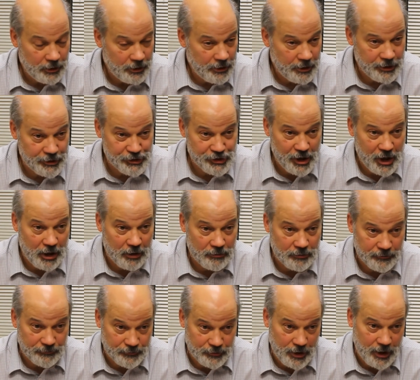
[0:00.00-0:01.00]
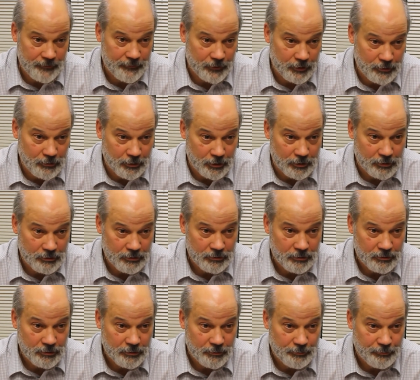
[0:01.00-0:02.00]
it's out of traffic court
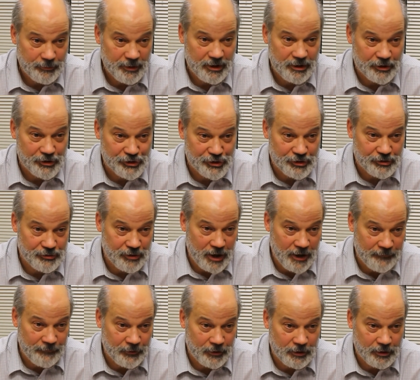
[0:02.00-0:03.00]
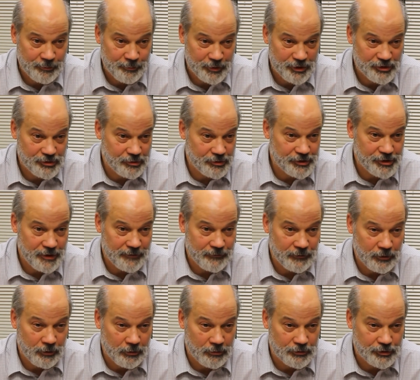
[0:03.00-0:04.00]
because the traffic commissioners have
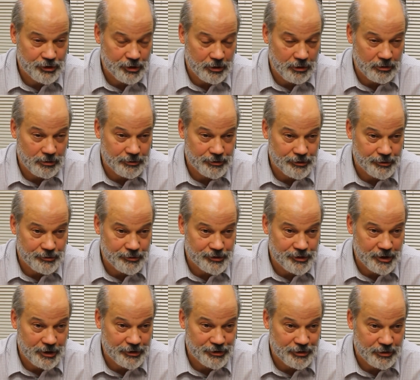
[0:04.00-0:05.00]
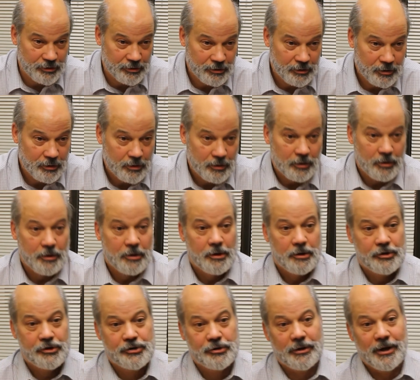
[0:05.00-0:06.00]
no charter jurisdiction.
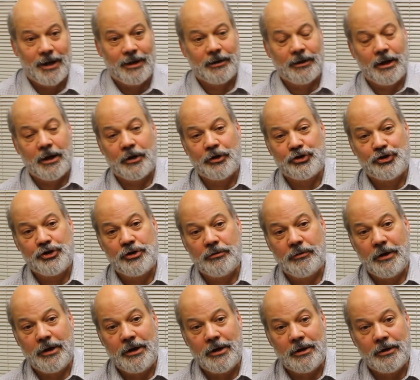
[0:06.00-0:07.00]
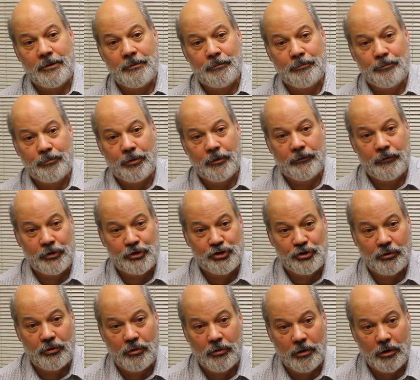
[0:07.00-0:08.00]
So that lands you in
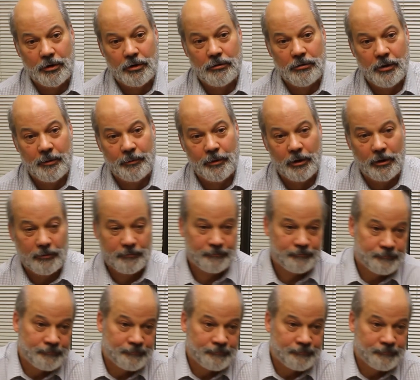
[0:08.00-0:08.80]
provincial court criminal.